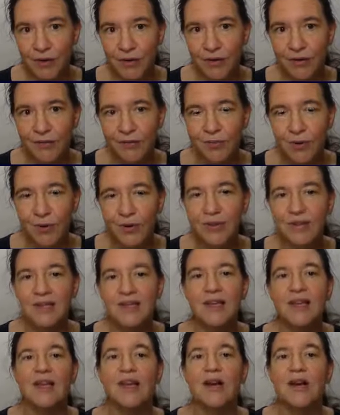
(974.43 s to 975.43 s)
curve
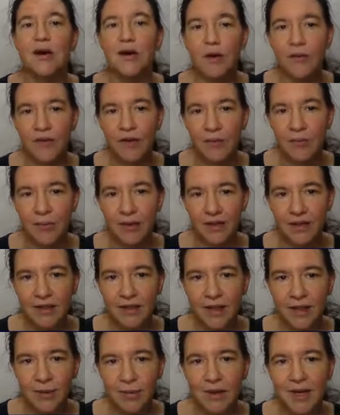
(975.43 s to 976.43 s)
points over a million
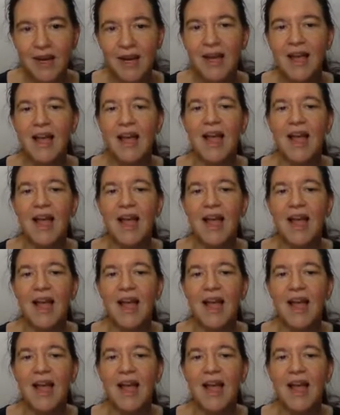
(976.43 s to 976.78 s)
three,